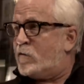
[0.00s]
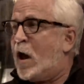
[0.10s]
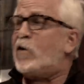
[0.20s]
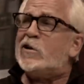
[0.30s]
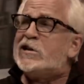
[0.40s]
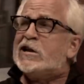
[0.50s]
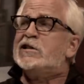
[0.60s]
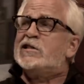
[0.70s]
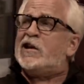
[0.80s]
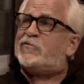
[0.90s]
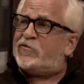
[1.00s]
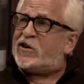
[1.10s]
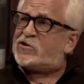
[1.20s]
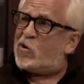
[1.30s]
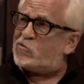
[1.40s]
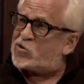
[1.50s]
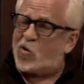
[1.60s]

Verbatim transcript: Not only didn't they fix what oh, was no.